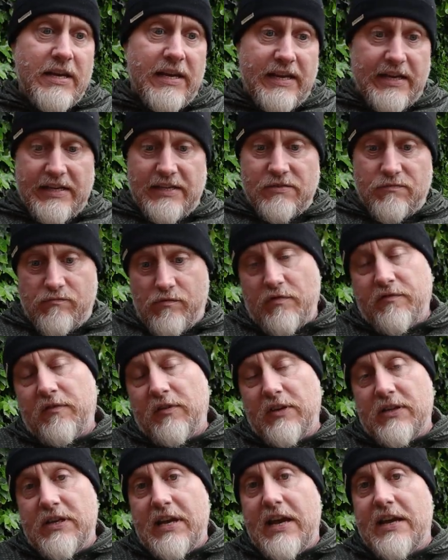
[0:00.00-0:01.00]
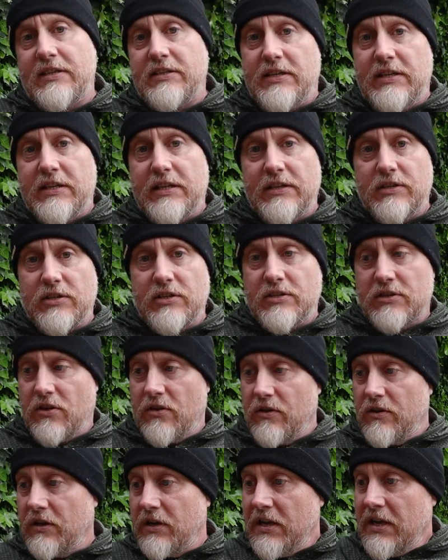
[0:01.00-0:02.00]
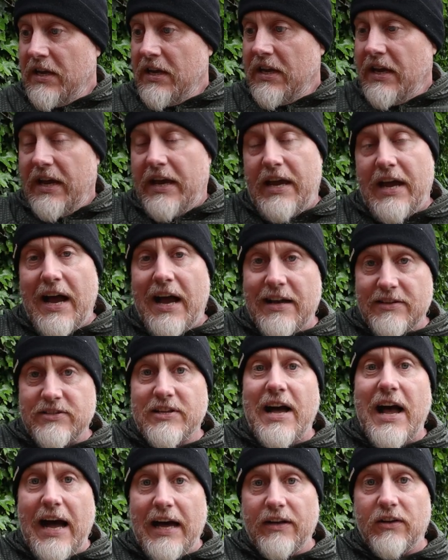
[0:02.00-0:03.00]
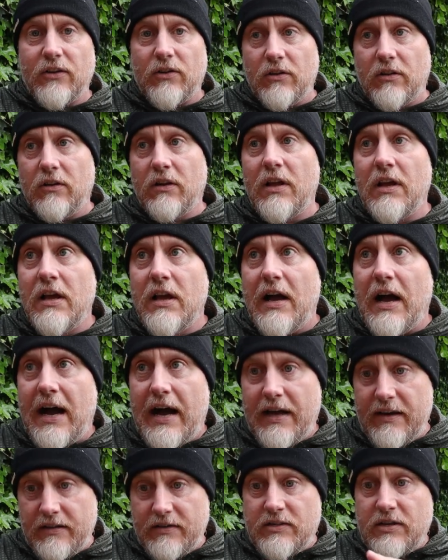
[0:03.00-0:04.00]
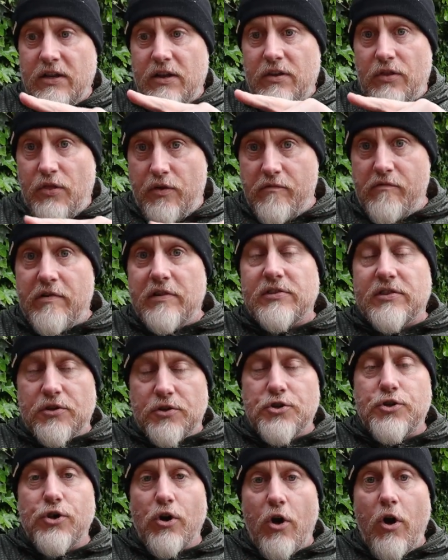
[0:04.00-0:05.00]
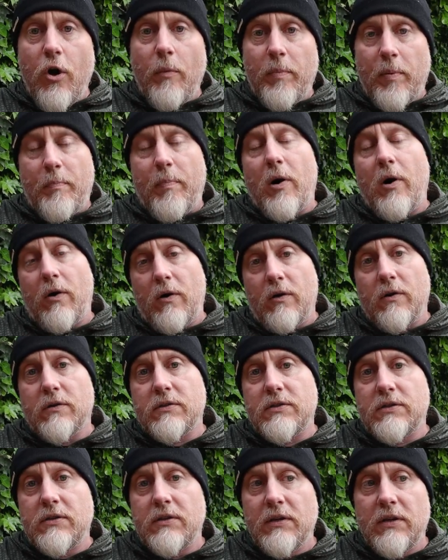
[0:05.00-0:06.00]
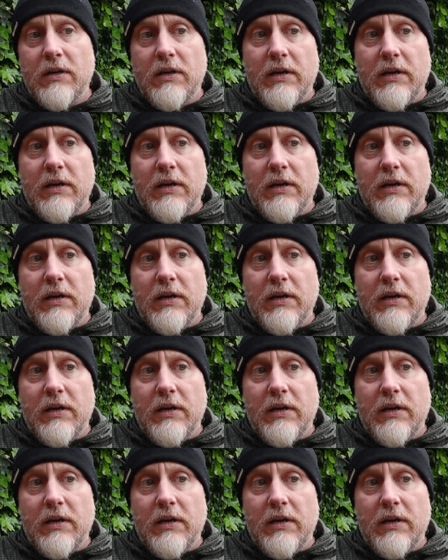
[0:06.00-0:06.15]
it is roughly 18 inches long, it has a handle, and there is a sharp part.